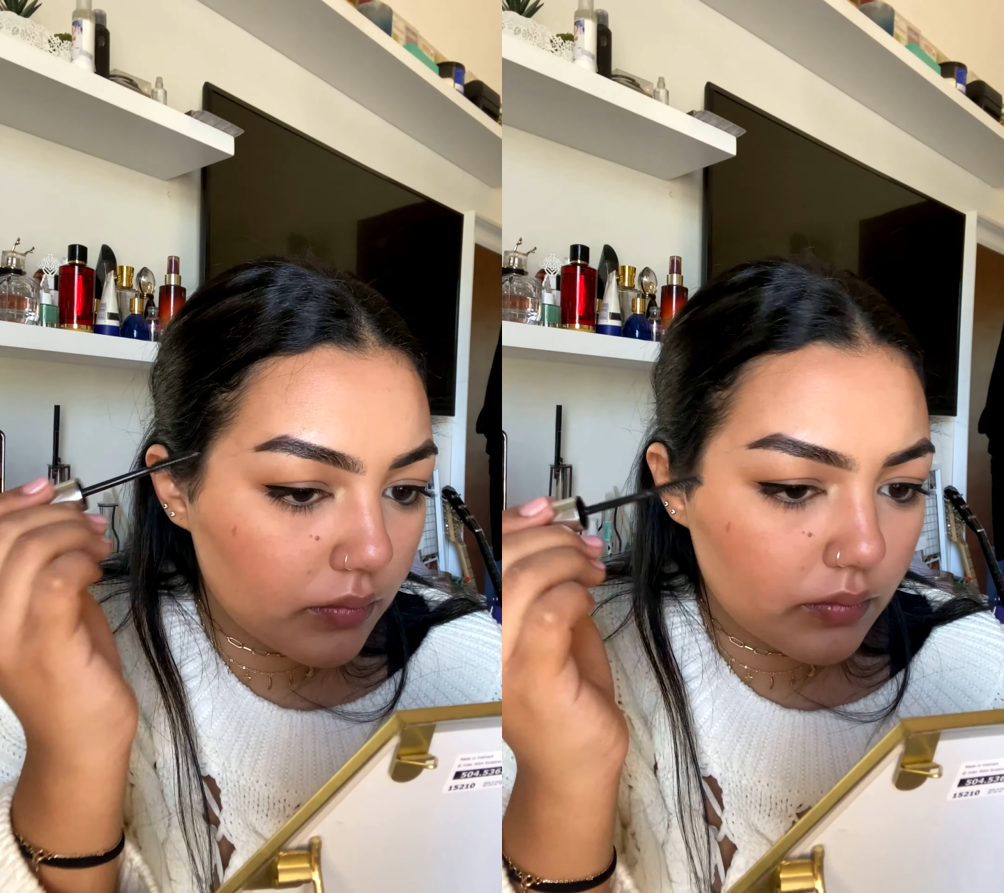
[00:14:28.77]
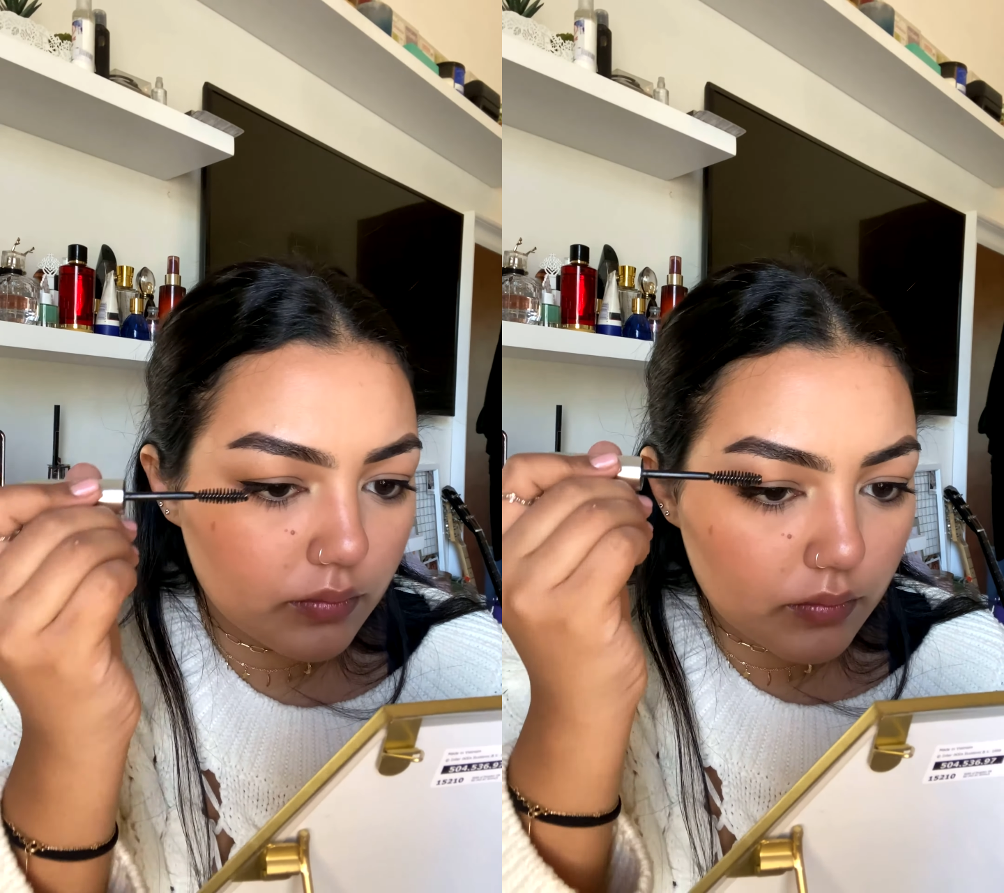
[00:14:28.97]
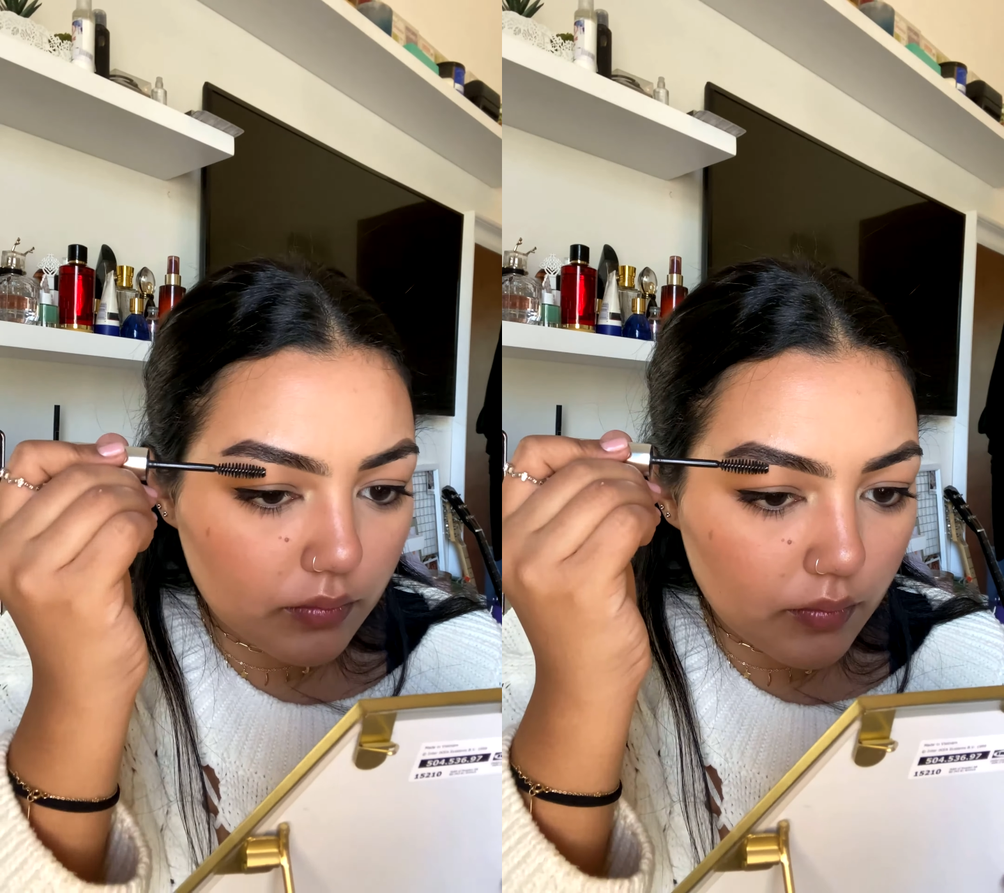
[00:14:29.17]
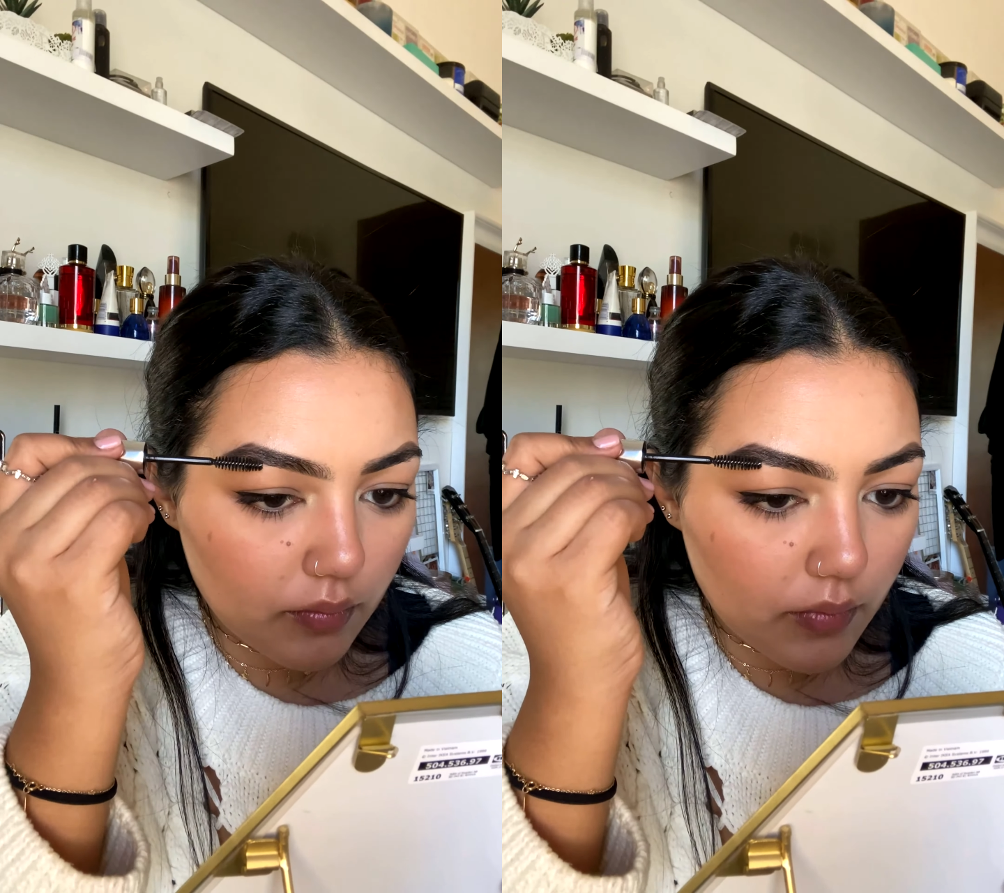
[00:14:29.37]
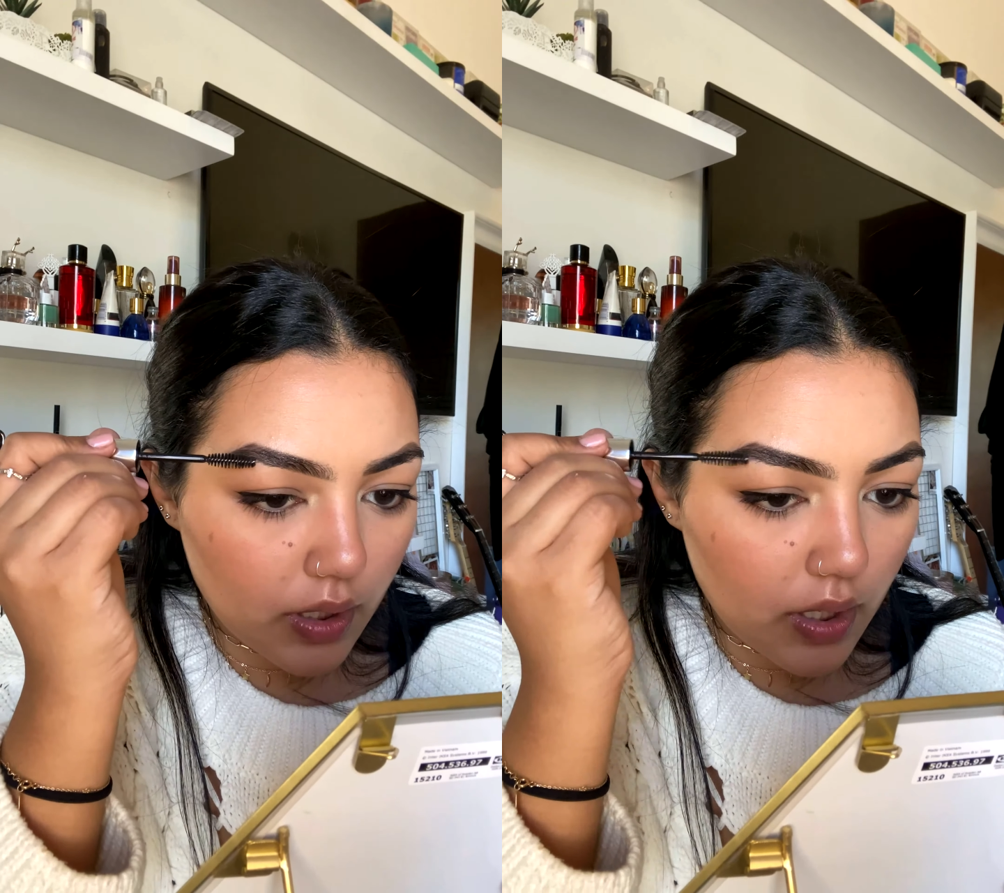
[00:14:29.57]
brow gel.
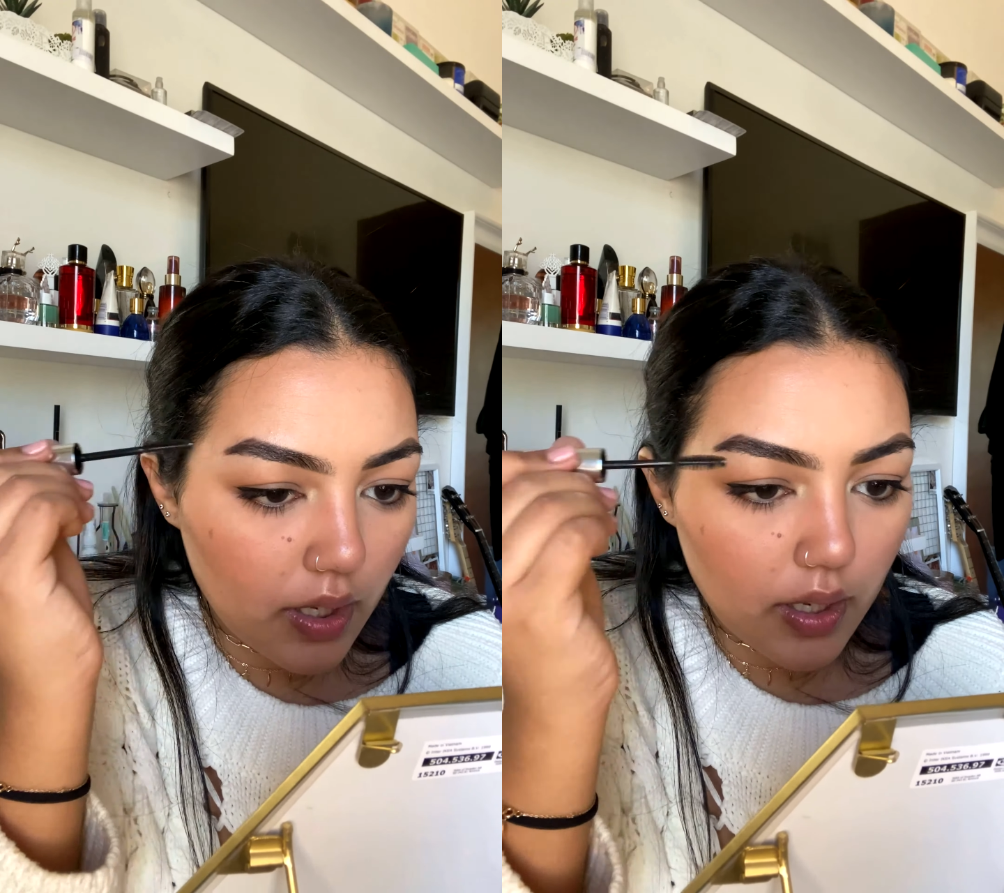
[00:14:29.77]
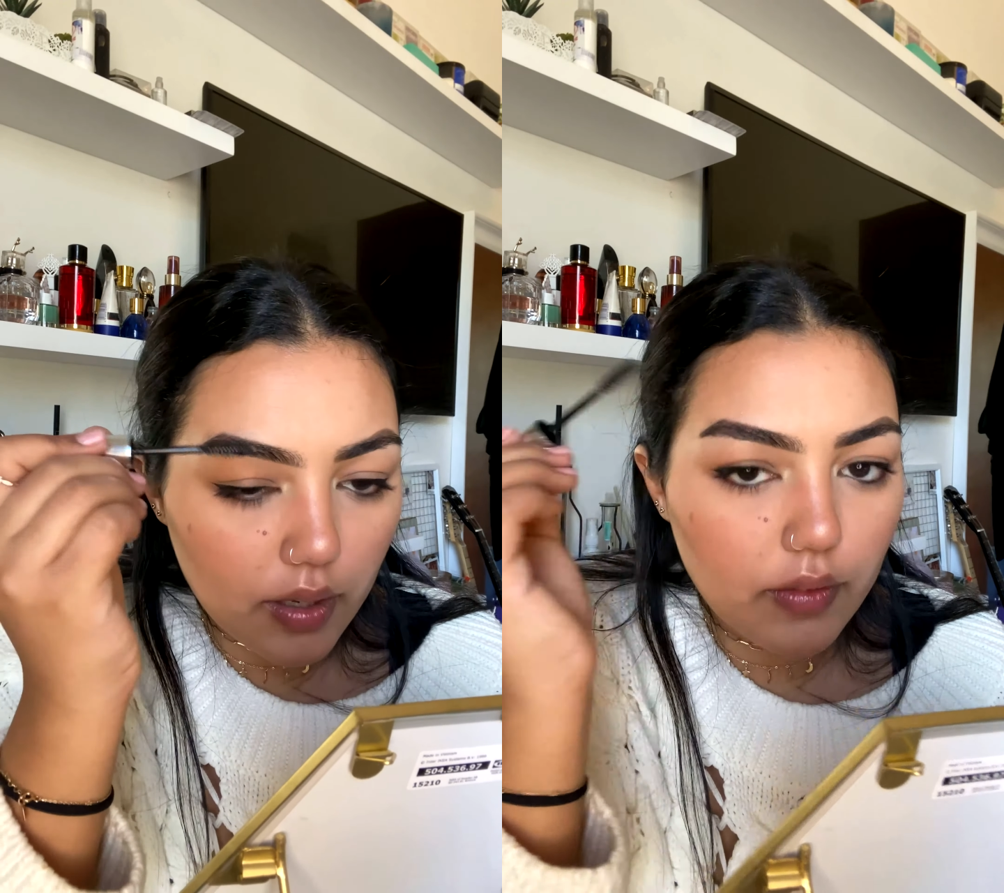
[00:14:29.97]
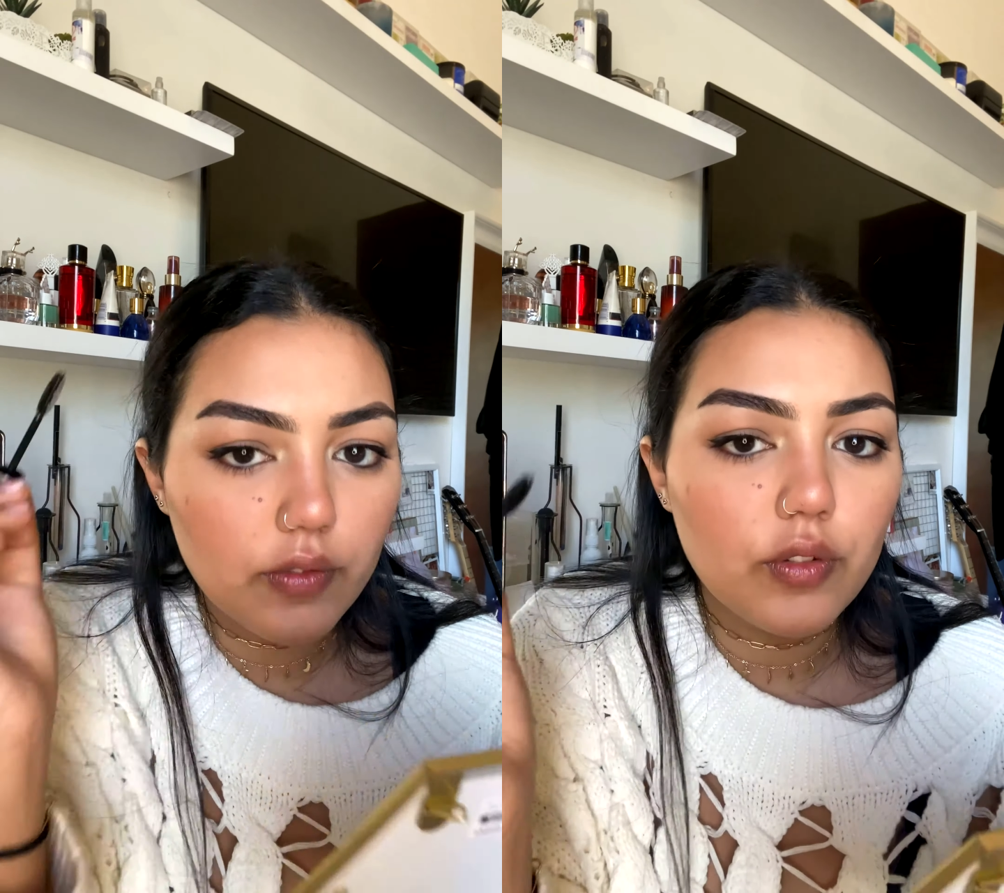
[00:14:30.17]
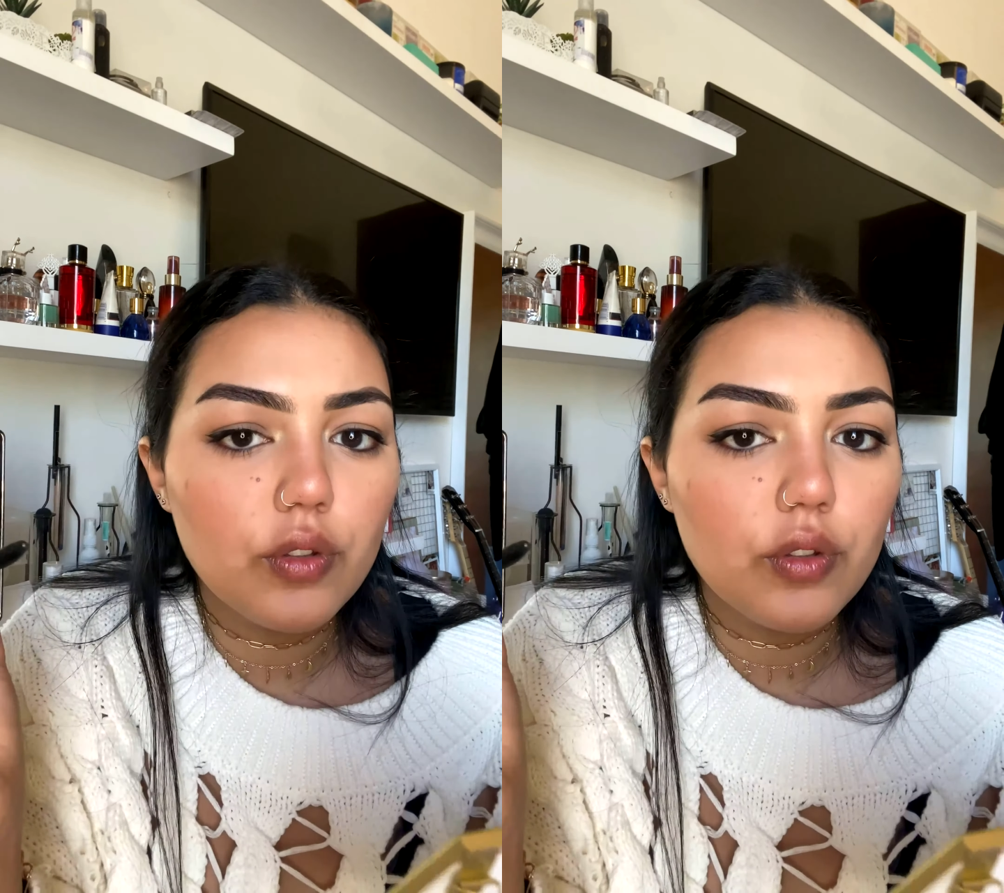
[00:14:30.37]
I have a